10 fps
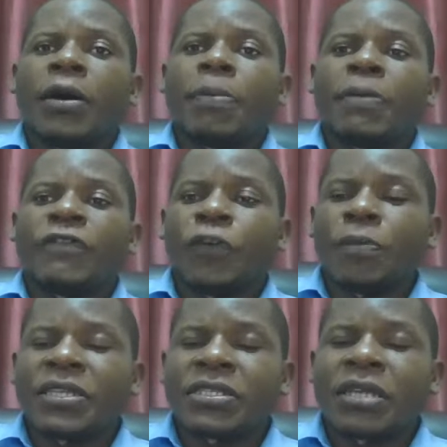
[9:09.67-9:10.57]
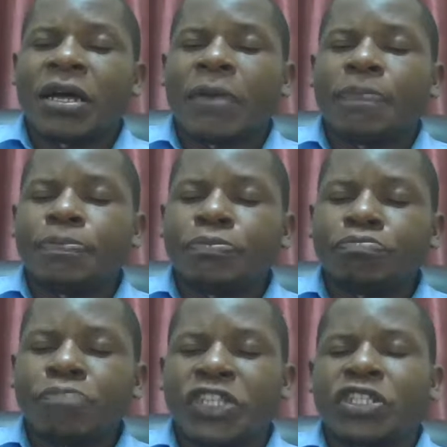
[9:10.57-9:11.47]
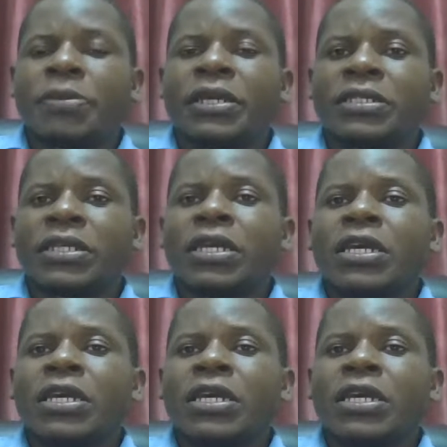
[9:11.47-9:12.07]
performance measurement.